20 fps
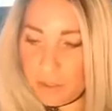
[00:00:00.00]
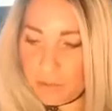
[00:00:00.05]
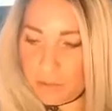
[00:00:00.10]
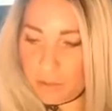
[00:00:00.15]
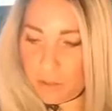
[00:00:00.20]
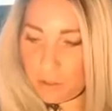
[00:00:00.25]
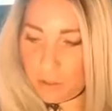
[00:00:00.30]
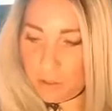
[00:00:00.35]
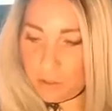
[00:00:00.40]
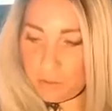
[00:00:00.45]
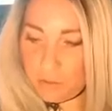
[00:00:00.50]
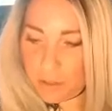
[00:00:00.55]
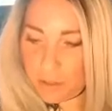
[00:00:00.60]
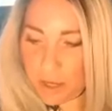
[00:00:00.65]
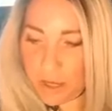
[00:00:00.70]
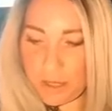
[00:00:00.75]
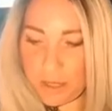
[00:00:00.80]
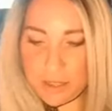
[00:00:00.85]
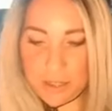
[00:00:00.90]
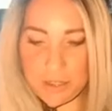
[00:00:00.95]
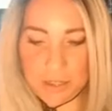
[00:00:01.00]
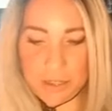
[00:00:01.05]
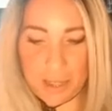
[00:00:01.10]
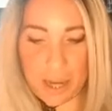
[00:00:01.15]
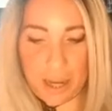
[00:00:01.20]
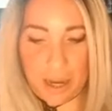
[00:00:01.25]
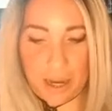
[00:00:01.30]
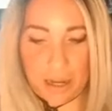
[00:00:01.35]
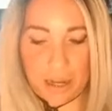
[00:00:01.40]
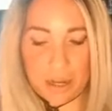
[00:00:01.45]
So
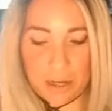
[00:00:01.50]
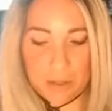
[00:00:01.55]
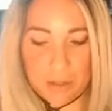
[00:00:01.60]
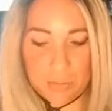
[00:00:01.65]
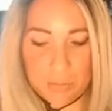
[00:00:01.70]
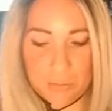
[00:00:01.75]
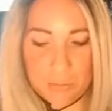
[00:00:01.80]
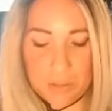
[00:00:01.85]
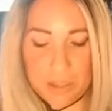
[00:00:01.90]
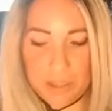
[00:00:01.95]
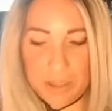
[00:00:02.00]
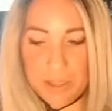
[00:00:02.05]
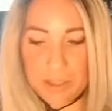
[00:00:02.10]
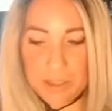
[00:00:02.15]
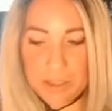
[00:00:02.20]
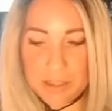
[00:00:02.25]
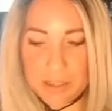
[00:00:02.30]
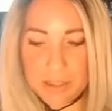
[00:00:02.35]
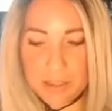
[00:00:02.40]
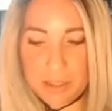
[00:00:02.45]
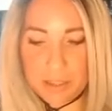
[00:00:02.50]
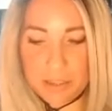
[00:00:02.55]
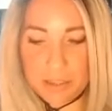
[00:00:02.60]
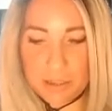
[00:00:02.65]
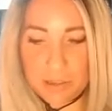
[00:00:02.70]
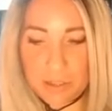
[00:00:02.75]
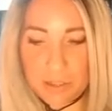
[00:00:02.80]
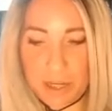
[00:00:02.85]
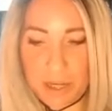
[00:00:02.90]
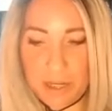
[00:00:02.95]
yeah, but this is like
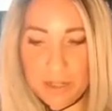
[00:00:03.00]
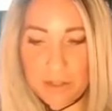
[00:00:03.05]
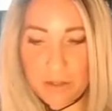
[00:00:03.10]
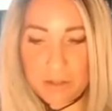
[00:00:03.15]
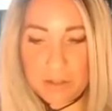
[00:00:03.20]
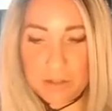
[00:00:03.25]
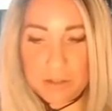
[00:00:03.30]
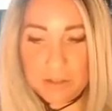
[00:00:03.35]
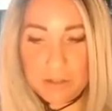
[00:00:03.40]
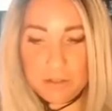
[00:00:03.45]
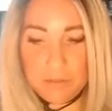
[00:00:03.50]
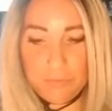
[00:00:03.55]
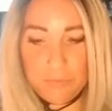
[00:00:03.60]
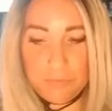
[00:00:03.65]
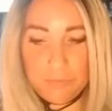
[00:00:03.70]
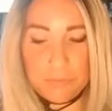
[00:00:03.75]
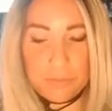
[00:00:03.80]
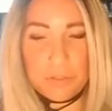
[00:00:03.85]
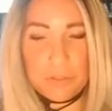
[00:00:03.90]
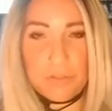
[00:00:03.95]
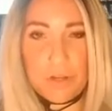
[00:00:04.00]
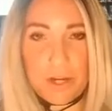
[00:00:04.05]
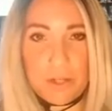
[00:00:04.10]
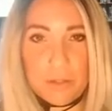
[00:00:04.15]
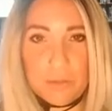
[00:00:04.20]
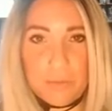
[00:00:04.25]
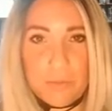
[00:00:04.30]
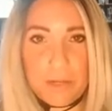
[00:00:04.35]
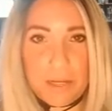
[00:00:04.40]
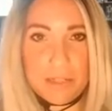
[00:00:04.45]
their take on the
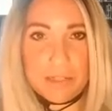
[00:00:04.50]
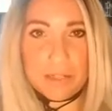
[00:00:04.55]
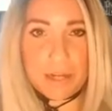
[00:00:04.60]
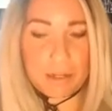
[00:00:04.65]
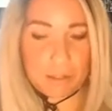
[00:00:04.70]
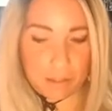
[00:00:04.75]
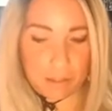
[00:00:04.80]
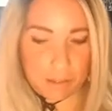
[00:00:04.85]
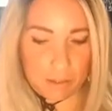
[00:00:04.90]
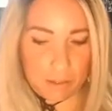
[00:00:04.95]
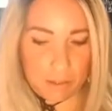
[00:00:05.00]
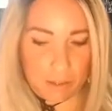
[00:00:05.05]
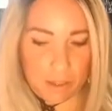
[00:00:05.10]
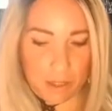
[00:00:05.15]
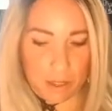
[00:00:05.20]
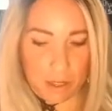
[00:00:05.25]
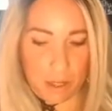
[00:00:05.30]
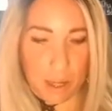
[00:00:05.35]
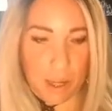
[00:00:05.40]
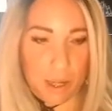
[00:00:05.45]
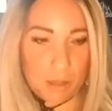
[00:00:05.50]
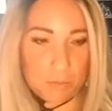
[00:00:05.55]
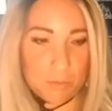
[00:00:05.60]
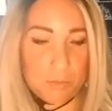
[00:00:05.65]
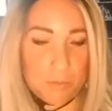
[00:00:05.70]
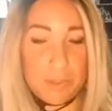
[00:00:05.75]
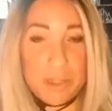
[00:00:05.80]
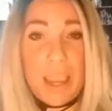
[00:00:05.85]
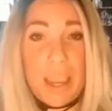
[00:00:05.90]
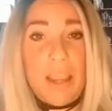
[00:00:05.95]
Rider-Waite deck.
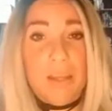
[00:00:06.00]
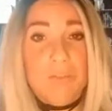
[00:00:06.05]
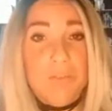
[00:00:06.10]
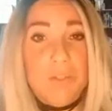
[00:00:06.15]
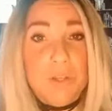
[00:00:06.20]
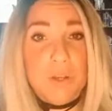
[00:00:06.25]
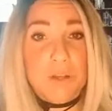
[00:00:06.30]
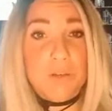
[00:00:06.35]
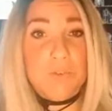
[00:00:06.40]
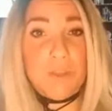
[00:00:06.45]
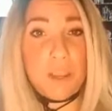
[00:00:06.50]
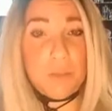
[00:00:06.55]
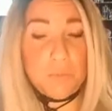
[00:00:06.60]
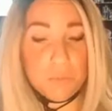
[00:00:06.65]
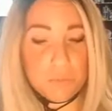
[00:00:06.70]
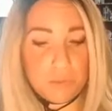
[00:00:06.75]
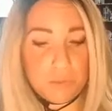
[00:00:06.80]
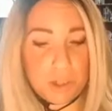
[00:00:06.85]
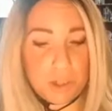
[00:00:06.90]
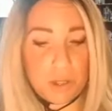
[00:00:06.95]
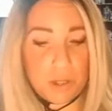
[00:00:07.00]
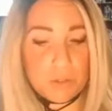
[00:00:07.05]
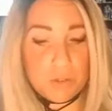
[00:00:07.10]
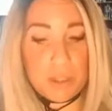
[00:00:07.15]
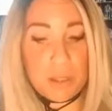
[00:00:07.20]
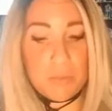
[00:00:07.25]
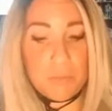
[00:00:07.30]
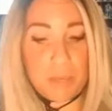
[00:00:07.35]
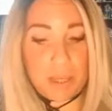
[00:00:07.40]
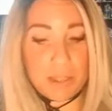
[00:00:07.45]
But yeah, if you go to five and below,
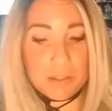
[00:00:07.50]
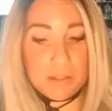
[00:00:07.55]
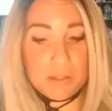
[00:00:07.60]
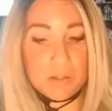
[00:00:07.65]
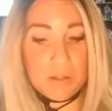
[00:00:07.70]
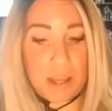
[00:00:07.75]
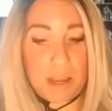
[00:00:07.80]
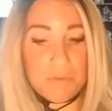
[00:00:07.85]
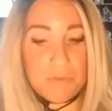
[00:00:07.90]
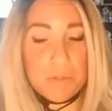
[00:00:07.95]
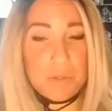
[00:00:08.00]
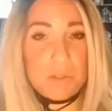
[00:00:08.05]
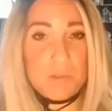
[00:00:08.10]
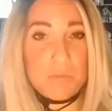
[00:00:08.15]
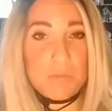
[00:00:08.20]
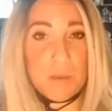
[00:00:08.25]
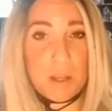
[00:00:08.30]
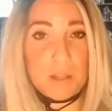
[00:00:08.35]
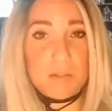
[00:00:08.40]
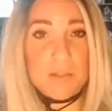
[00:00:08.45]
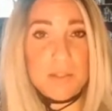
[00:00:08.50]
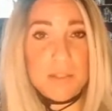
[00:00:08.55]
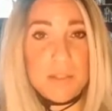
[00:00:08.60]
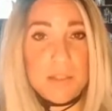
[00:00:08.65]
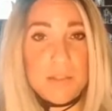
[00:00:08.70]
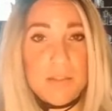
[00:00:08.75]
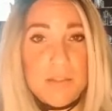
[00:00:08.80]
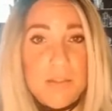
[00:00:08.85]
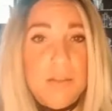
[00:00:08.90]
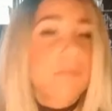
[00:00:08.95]
they may still have those
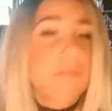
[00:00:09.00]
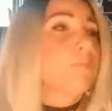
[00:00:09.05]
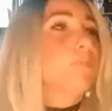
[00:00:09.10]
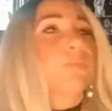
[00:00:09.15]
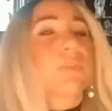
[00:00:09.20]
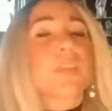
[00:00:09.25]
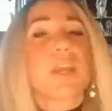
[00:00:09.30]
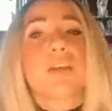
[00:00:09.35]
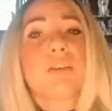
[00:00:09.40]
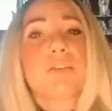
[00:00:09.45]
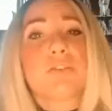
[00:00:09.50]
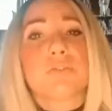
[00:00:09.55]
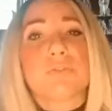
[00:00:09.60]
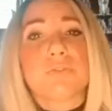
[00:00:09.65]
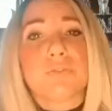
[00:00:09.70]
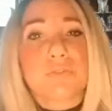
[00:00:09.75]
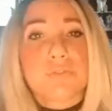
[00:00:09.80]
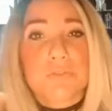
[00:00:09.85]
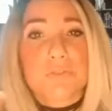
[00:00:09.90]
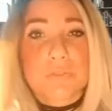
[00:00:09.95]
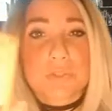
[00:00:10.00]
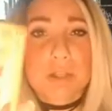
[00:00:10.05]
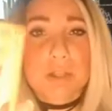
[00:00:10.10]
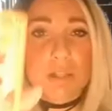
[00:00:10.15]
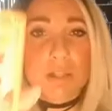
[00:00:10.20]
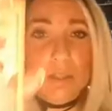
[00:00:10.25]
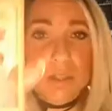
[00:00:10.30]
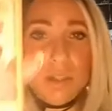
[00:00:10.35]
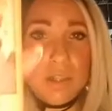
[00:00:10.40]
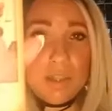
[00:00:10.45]
boxes of
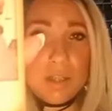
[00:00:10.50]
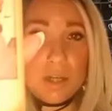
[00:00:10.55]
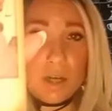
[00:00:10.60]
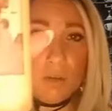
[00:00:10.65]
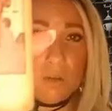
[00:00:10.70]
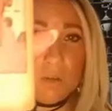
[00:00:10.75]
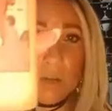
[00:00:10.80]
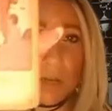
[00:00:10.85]
the tarot